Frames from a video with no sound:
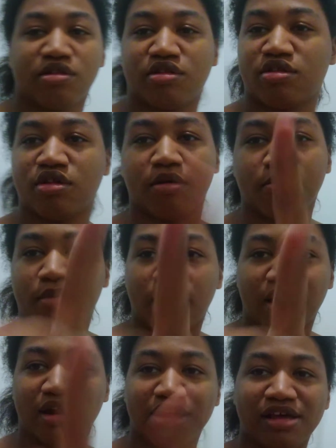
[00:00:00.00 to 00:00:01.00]

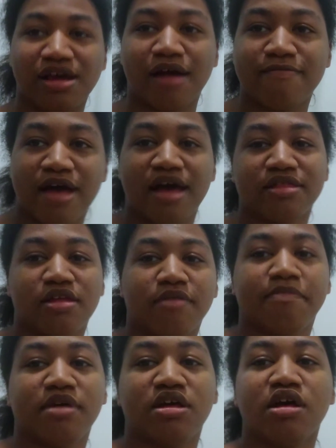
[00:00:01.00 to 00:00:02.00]
Somebody I'd
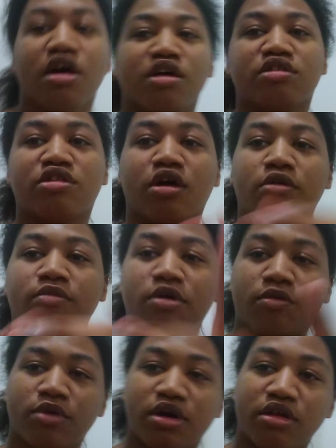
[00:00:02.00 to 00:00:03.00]
rather be.
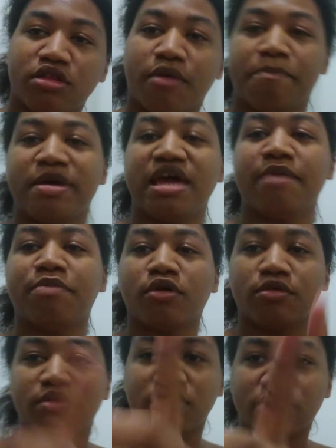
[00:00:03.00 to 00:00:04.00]
Somewhere with the
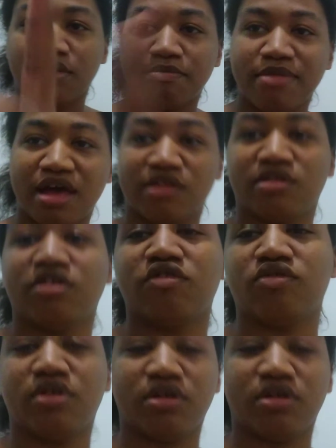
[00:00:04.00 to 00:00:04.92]
people in the message.